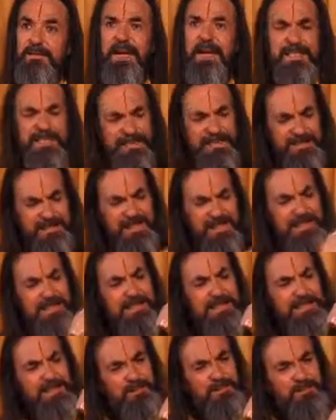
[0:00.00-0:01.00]
just
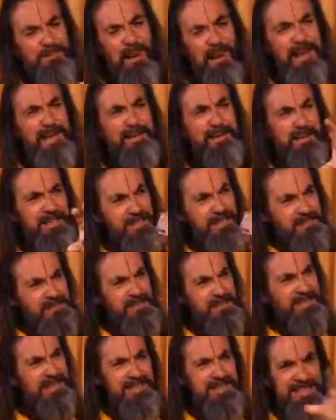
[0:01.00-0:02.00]
surviving,
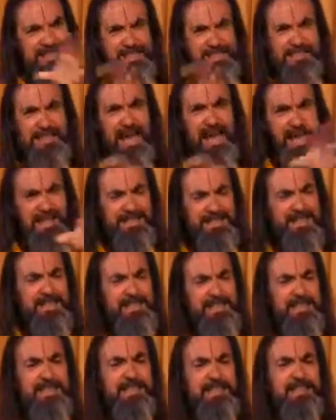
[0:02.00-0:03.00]
doing this and that.
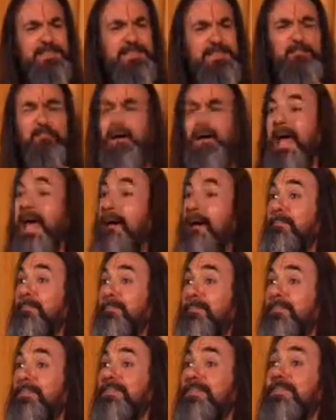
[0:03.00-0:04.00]
And so what
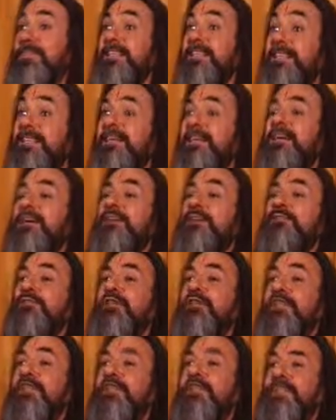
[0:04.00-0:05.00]
happens is these
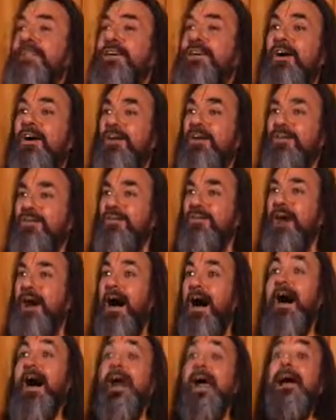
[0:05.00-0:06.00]
feelings of,
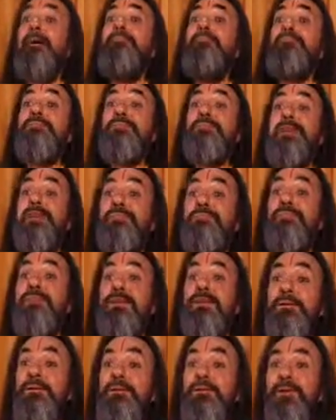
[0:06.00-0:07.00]
I am
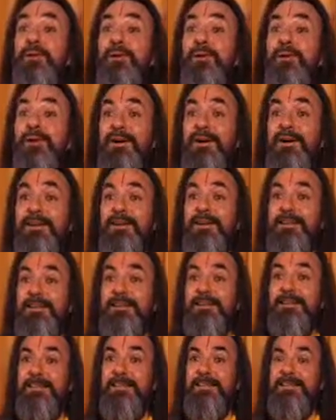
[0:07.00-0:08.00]
something more,
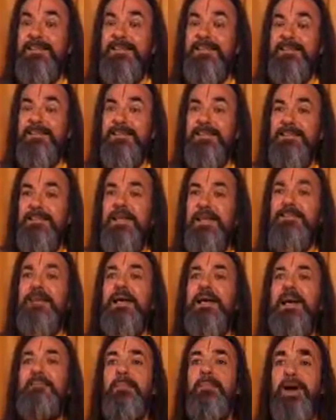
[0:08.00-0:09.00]
they
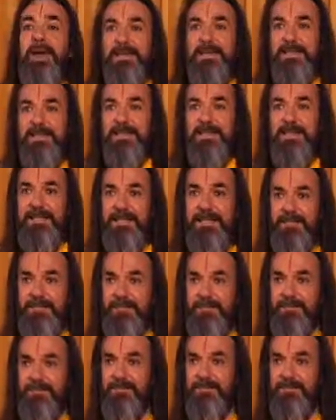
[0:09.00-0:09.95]
become hazy.